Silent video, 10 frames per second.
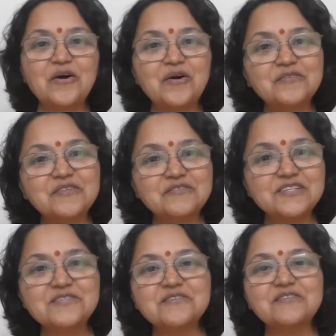of the
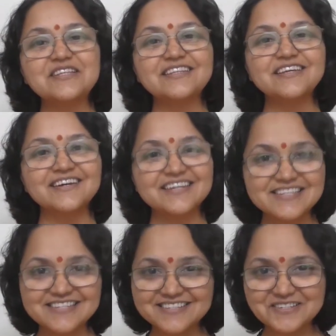Vishva Vidya
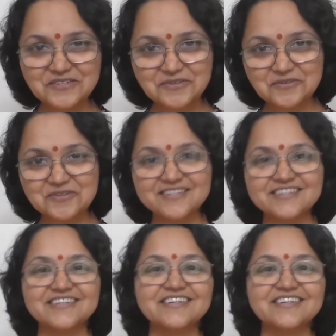Institute.